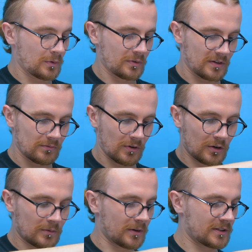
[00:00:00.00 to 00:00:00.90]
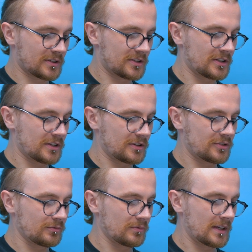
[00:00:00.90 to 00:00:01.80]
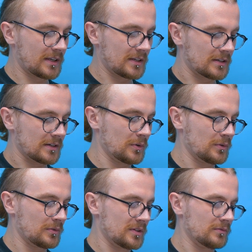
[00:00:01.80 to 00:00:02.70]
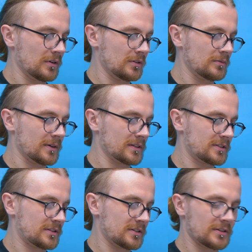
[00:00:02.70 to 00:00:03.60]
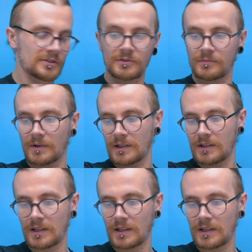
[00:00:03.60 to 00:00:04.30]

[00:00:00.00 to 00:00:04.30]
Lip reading: Moody robot surgery. Moody robot surgery,